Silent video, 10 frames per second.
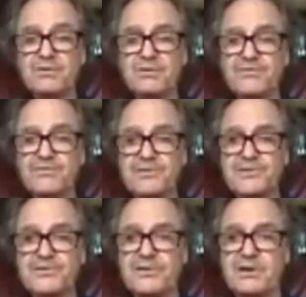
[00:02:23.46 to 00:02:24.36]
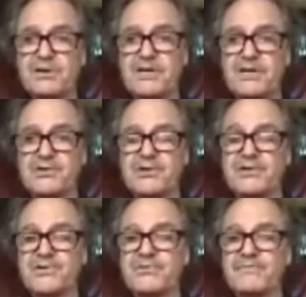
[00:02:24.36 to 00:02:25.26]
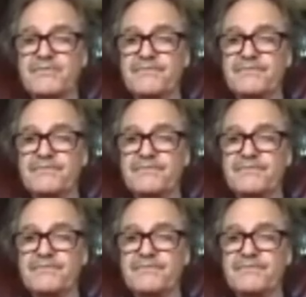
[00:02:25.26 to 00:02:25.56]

All defenses are memories.